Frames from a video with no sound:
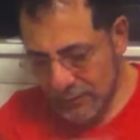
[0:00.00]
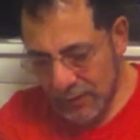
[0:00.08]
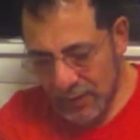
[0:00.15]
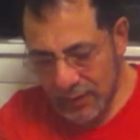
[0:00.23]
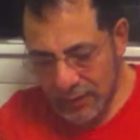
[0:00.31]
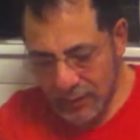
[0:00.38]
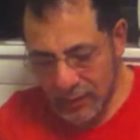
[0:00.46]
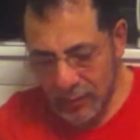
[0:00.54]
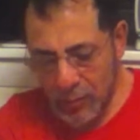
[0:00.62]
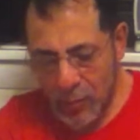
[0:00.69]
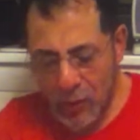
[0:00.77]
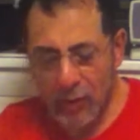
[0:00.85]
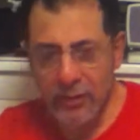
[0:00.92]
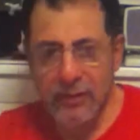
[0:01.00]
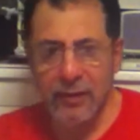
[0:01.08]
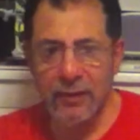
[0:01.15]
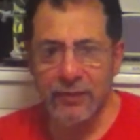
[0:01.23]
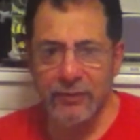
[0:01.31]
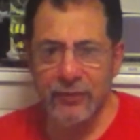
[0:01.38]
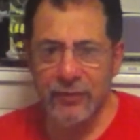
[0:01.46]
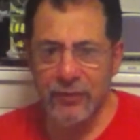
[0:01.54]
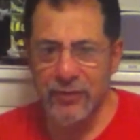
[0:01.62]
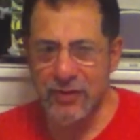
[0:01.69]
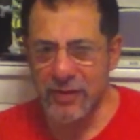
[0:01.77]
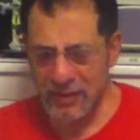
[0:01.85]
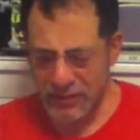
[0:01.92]
A little malty.
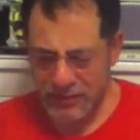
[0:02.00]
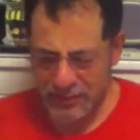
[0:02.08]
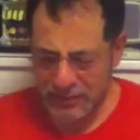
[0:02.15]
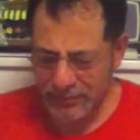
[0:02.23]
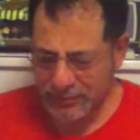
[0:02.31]
It's nice.